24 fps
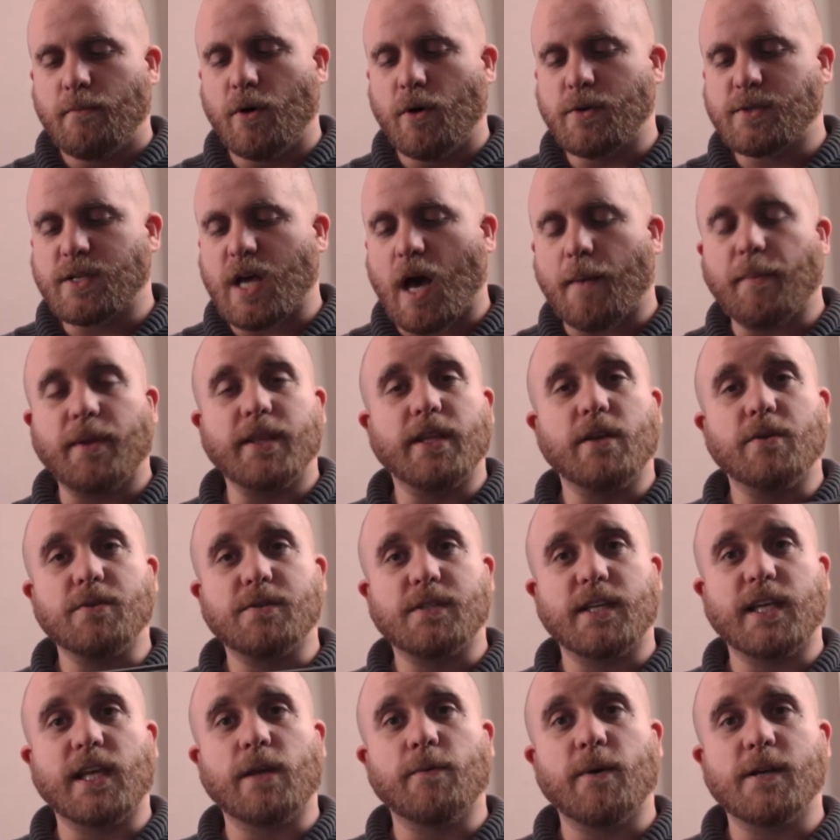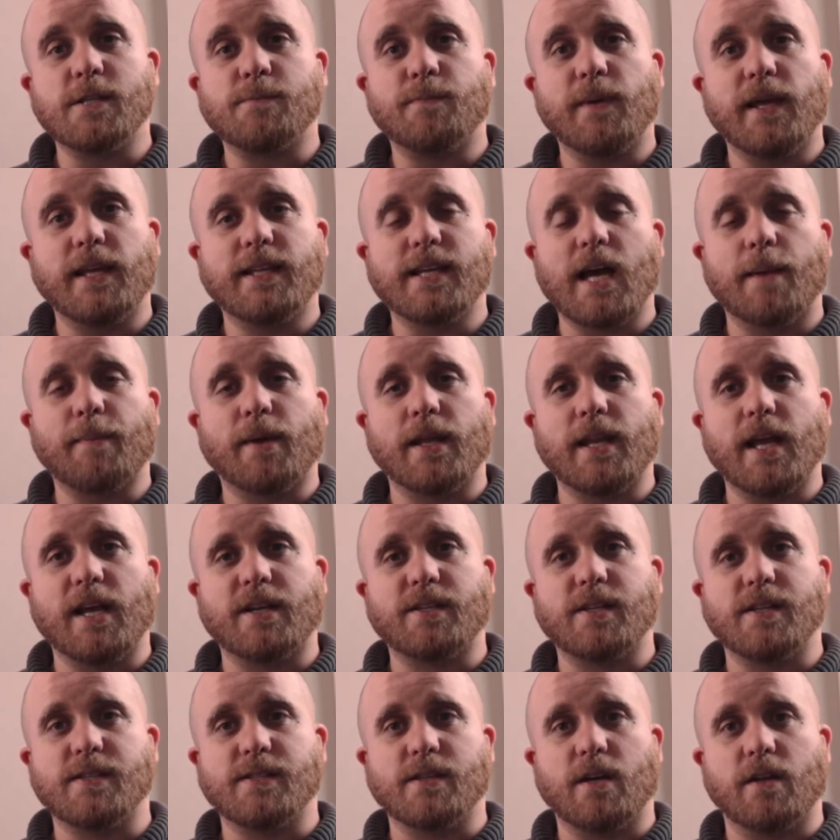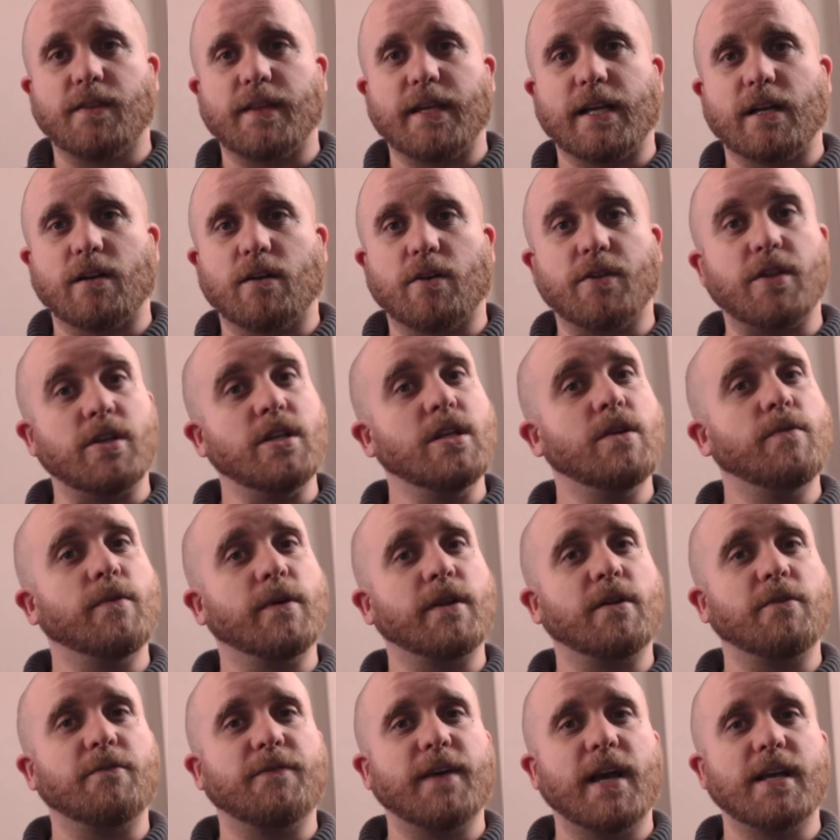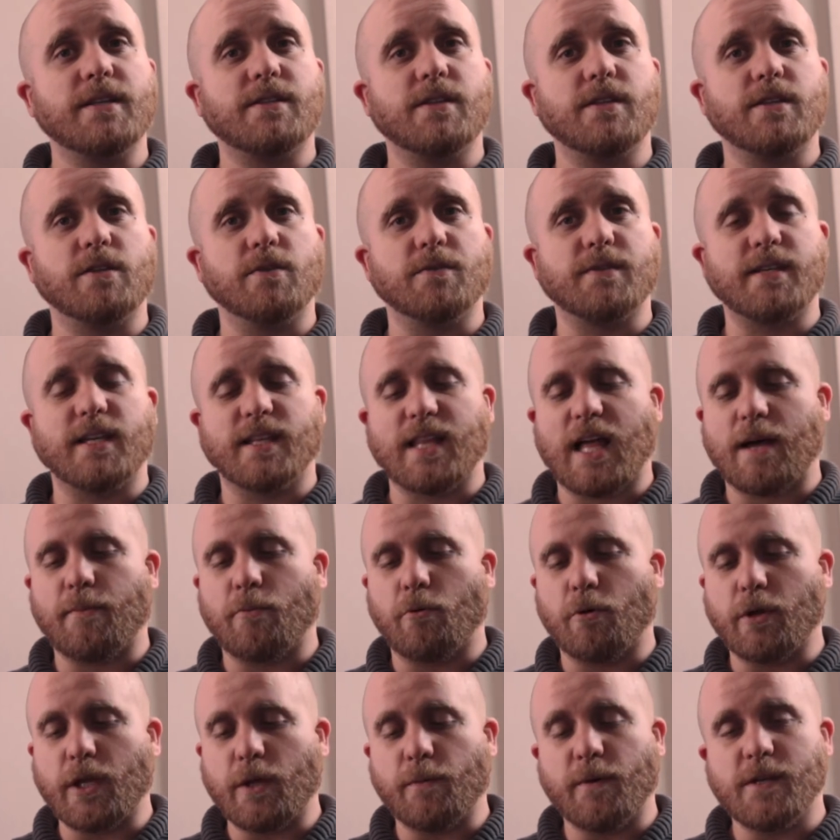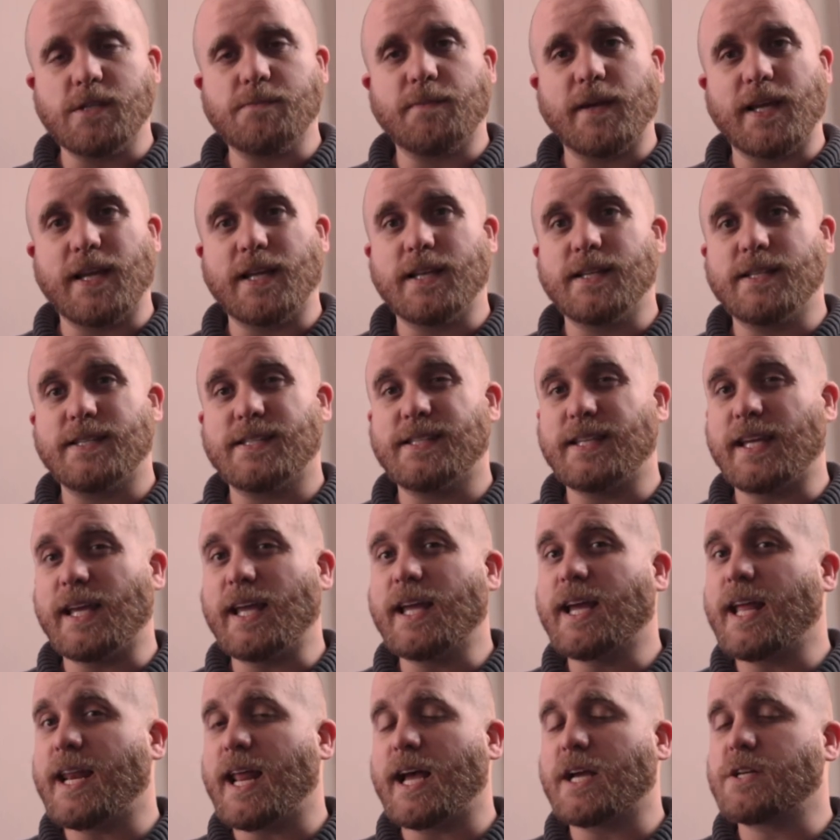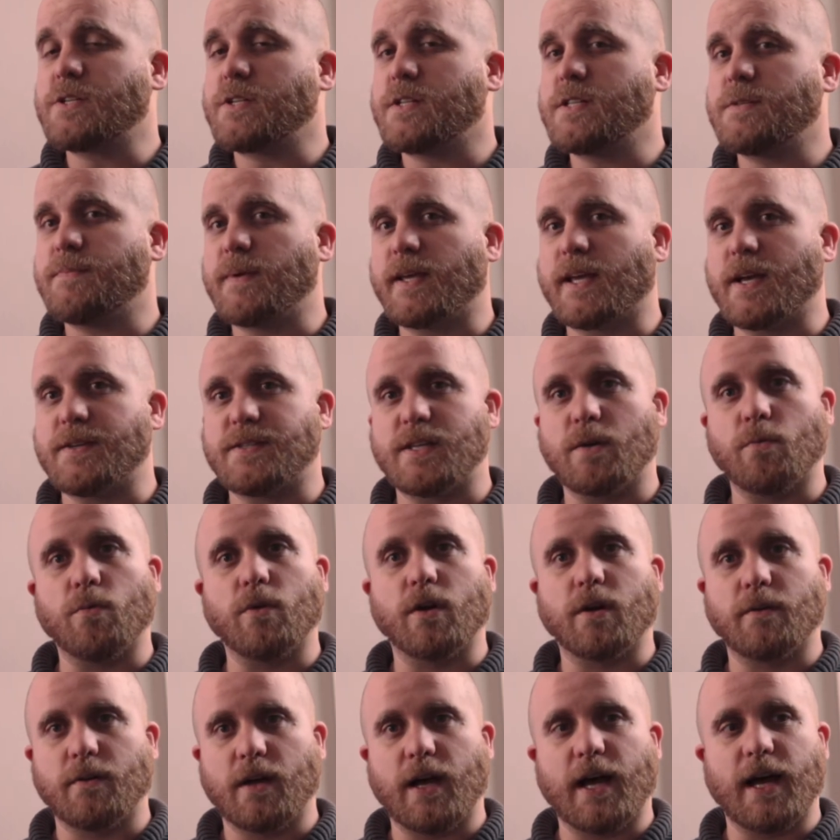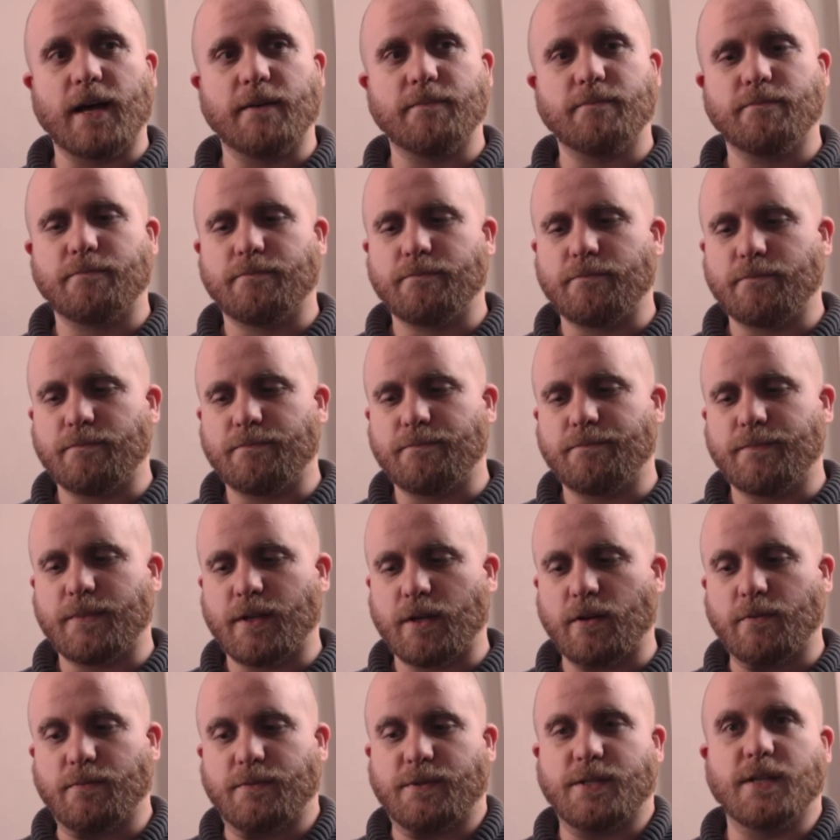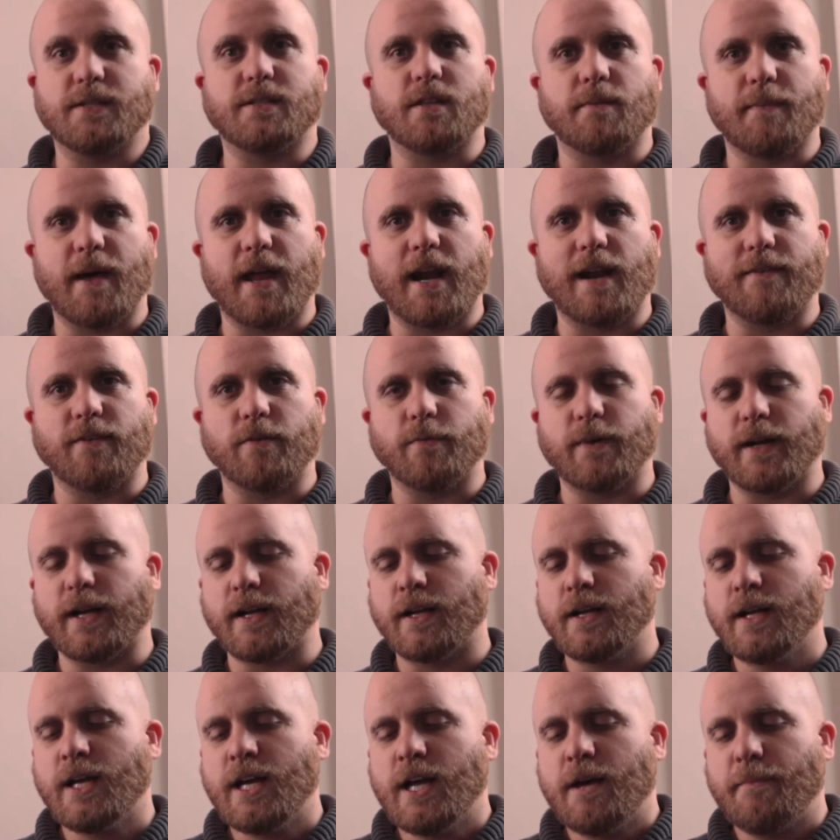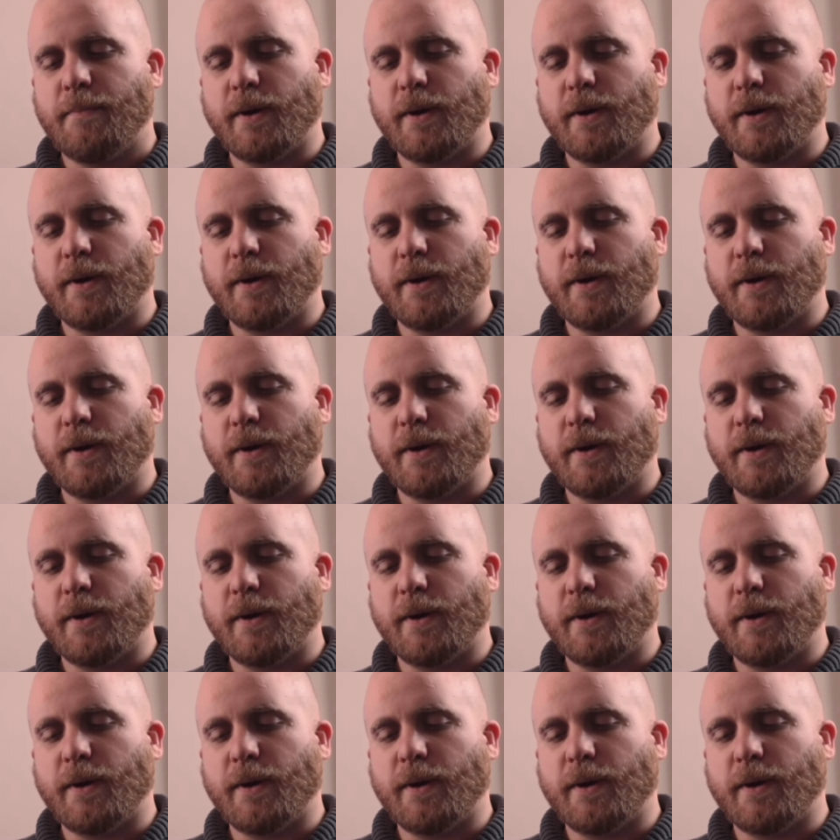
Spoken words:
Most commonly, you'll see USB type connections on there. On the newer interfaces, you'll see a lot more USB-C connections because they're just about everywhere.